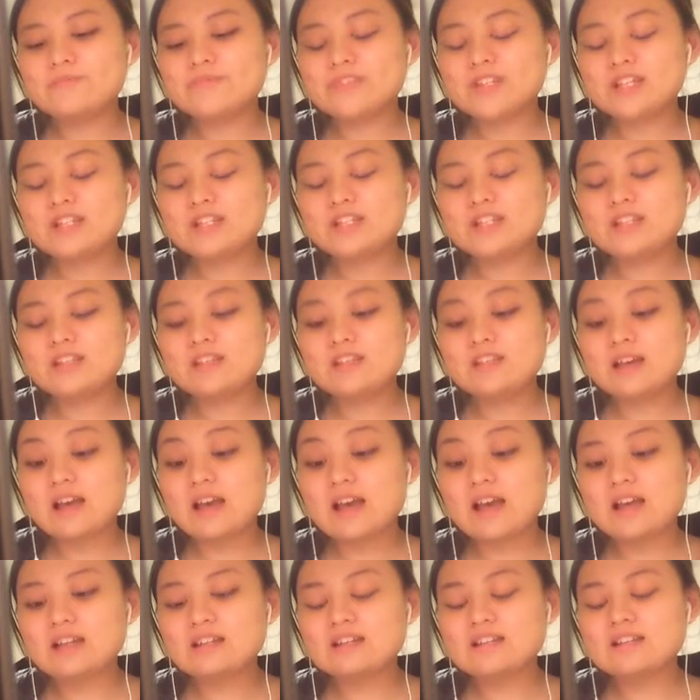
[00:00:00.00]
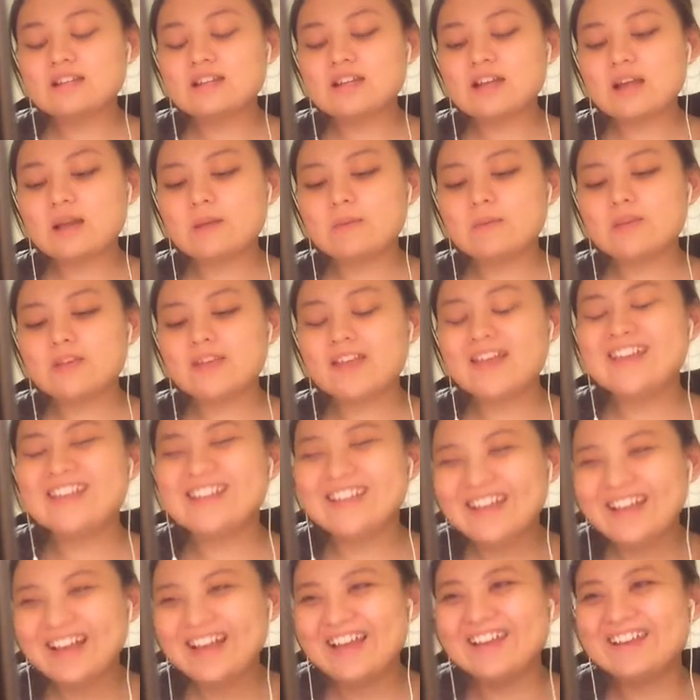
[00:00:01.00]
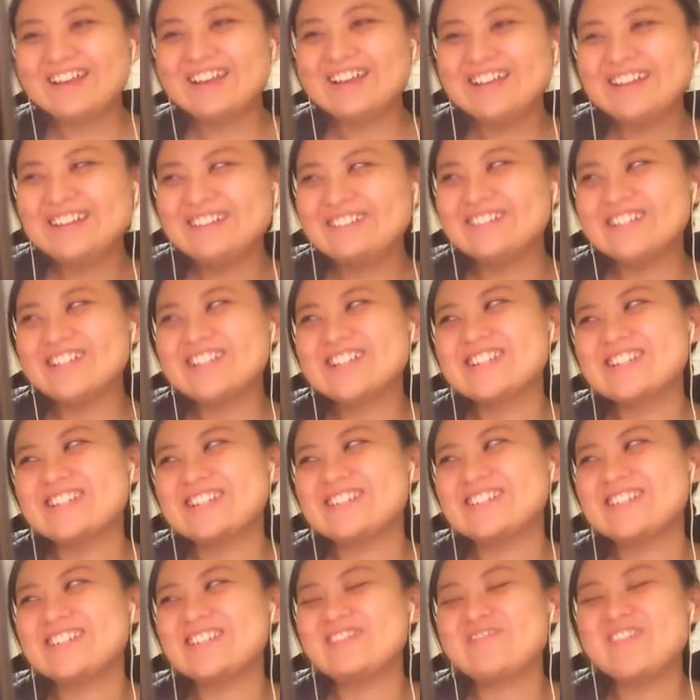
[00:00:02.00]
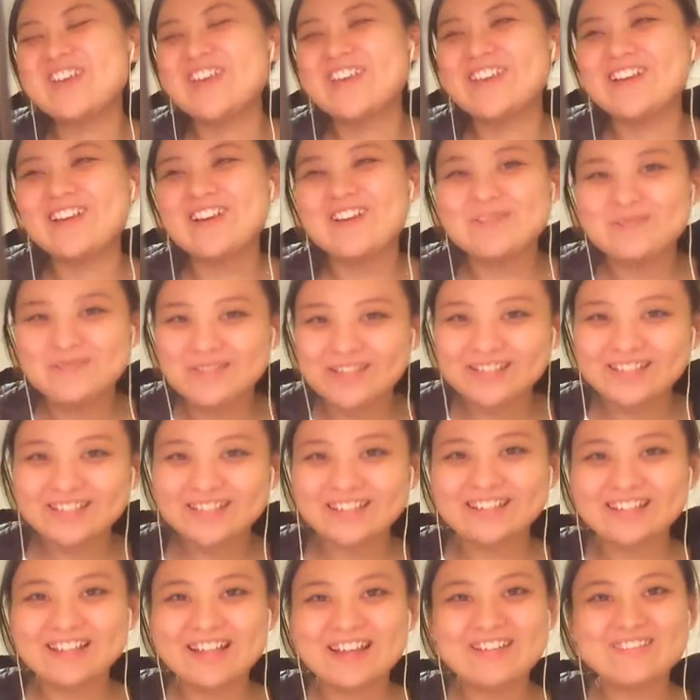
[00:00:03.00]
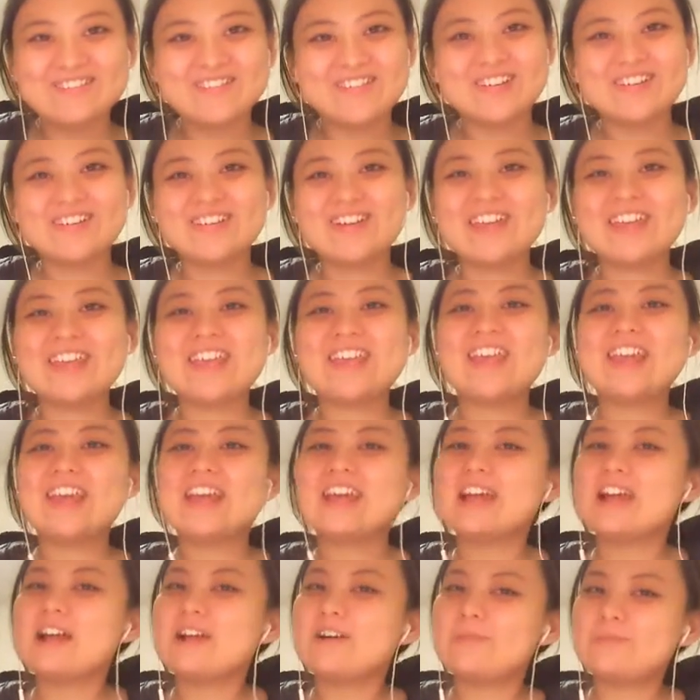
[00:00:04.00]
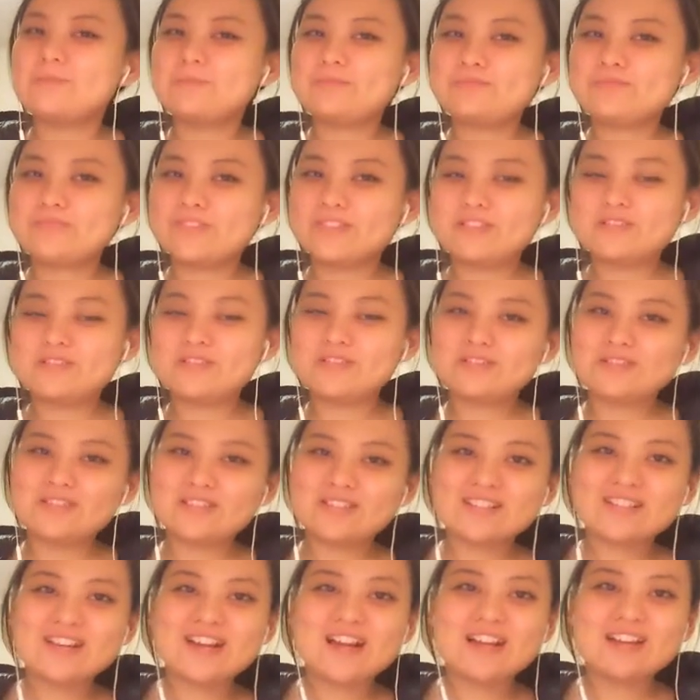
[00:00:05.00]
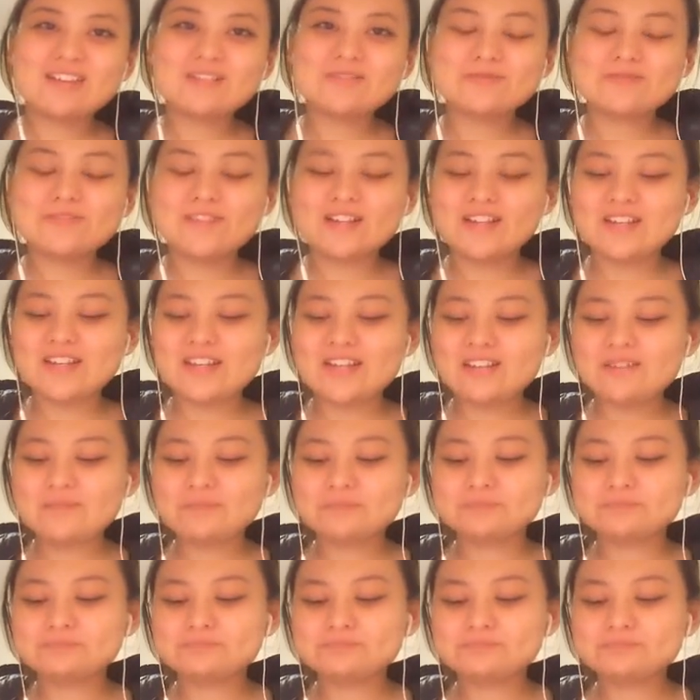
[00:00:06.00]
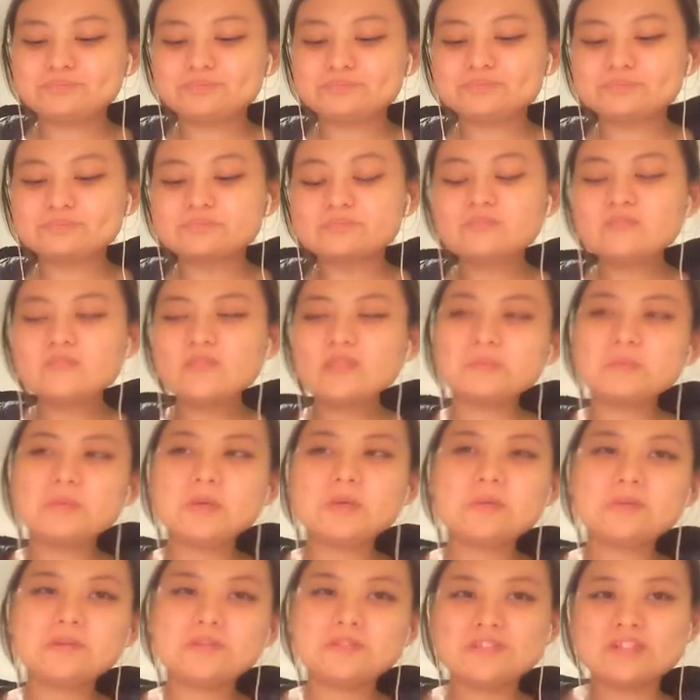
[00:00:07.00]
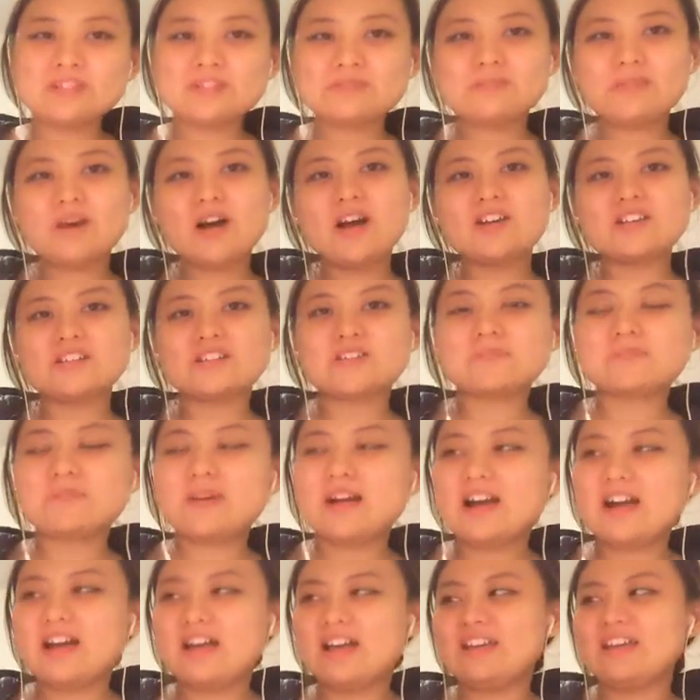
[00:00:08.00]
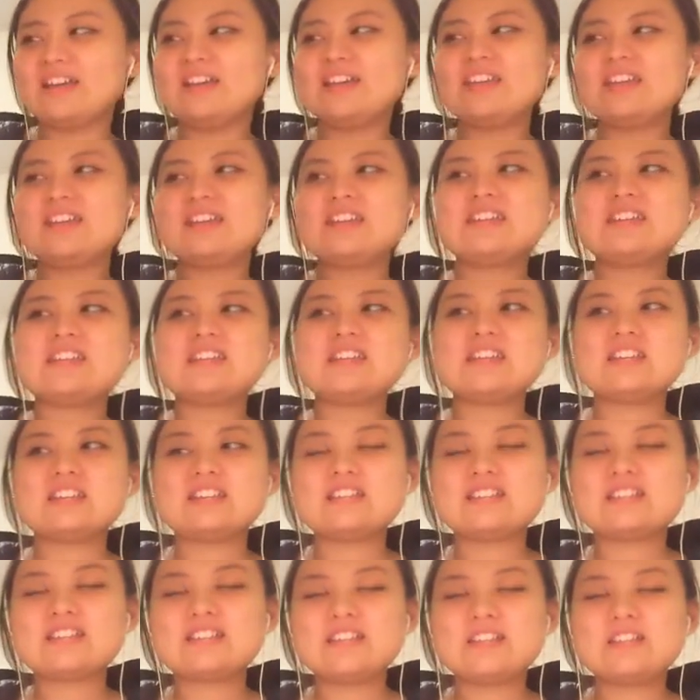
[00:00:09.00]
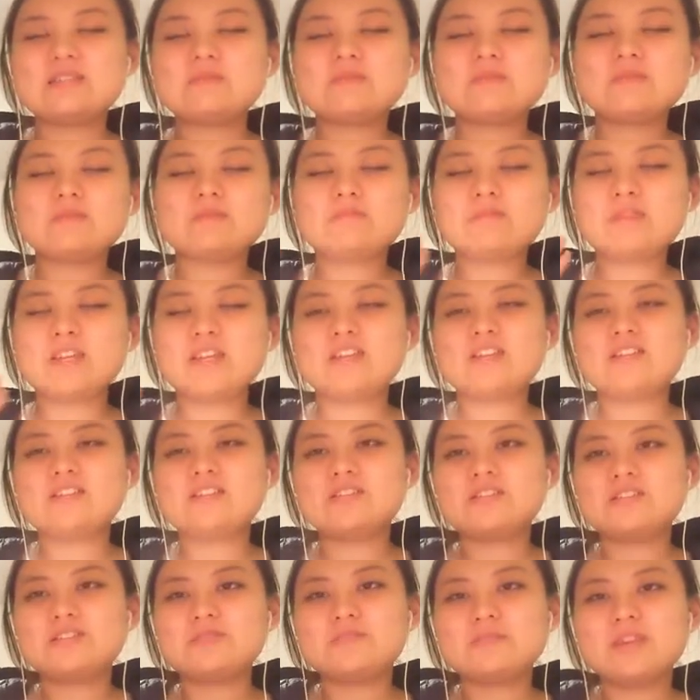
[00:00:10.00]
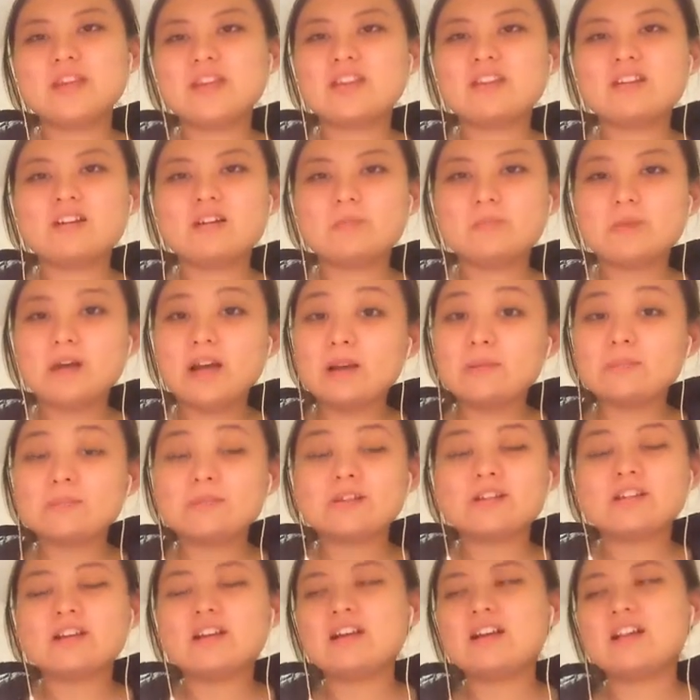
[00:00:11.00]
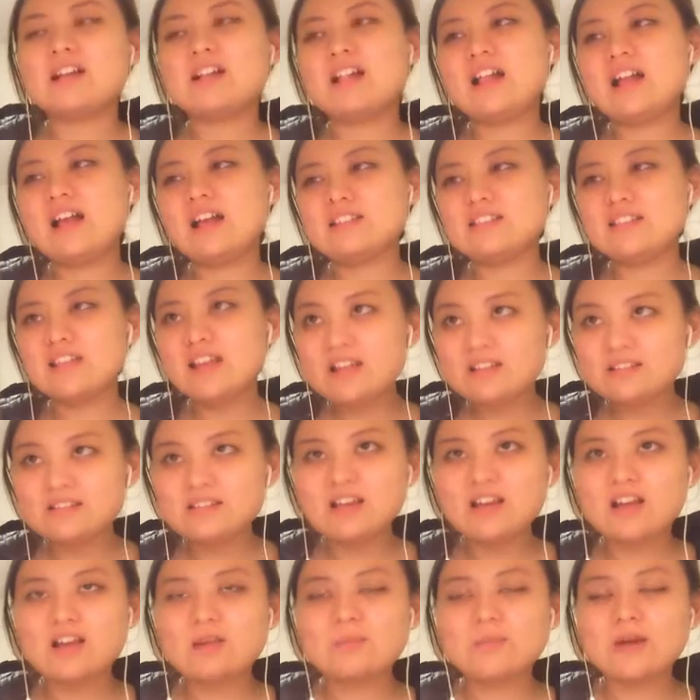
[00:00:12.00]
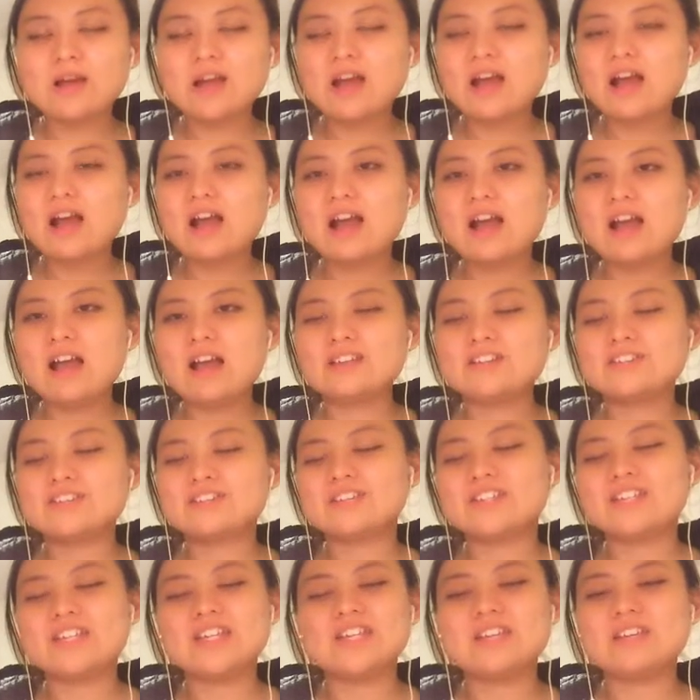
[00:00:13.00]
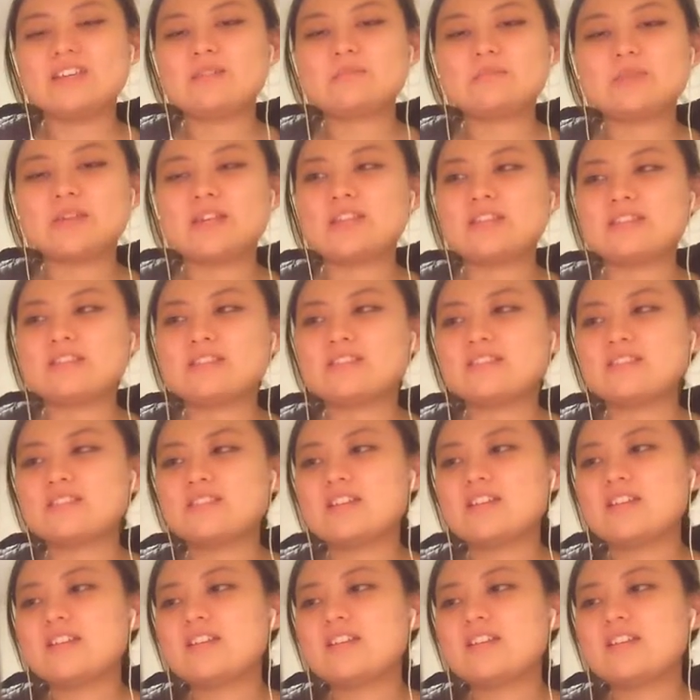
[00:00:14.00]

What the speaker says: I did that. I was doing the makeup in the library, which was kind of funny. People just passed by and see me do makeup. But at that time, I don't care, because